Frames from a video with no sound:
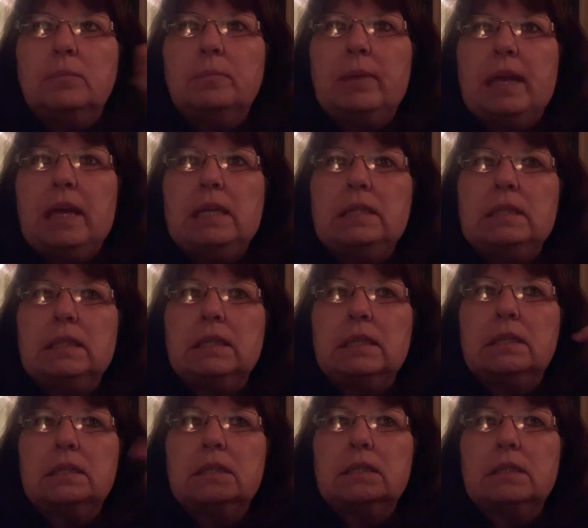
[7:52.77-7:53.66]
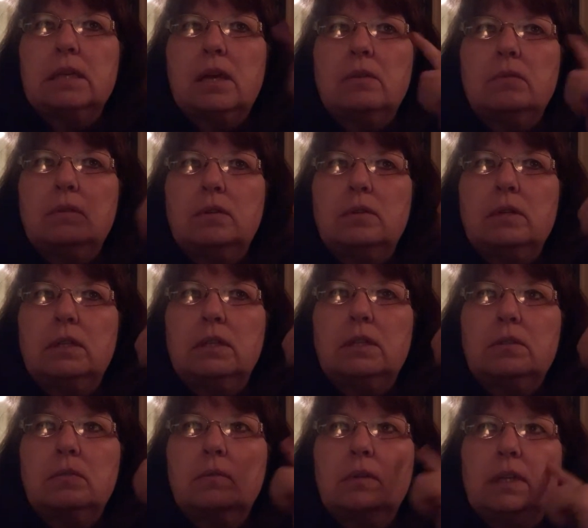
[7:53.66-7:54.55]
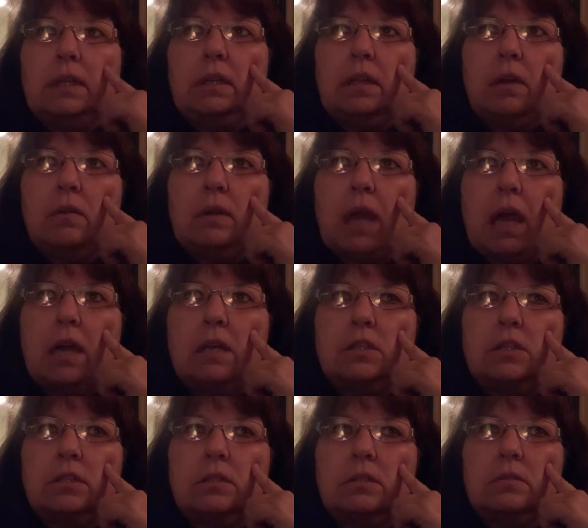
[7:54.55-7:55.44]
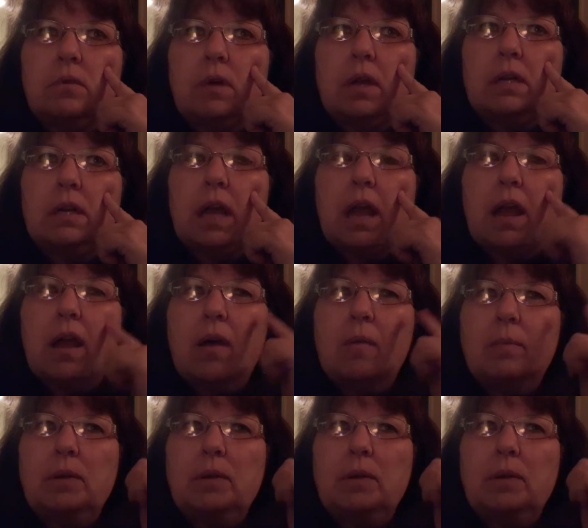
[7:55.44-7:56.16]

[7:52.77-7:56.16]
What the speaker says: pieces, so they're in 3 locations right now,